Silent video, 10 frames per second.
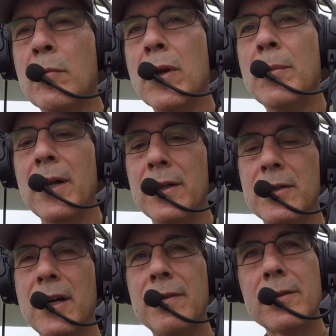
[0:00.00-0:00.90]
Plum
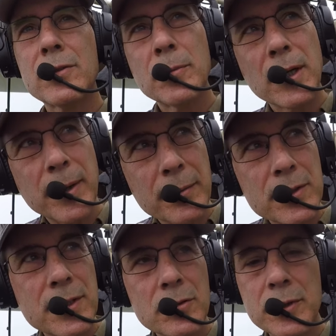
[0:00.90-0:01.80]
Island traffic, Super Cub
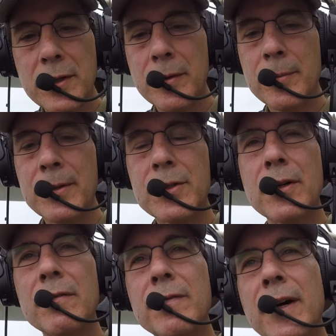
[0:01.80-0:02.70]
1-6 Whiskey Romeo,
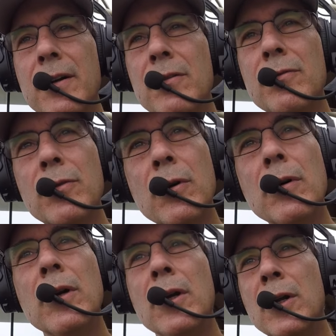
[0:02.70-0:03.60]
turning final
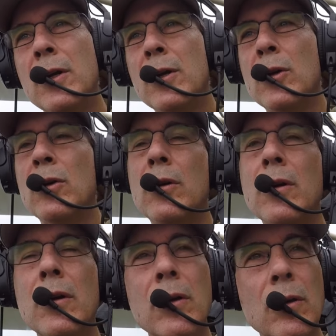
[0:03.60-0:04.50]
for
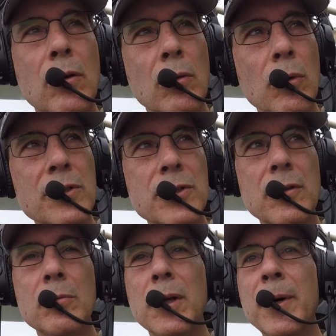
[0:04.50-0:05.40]
10,
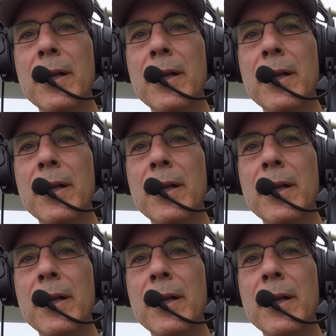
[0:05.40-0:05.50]
Plum